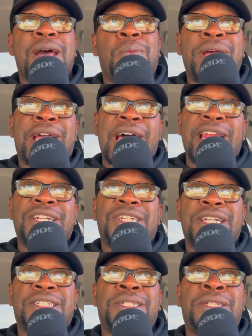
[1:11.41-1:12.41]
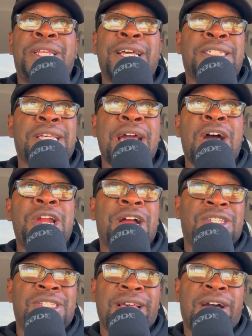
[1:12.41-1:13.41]
we kind of just discount
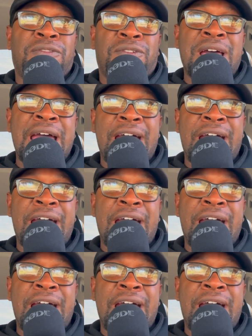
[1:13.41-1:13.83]
ourselves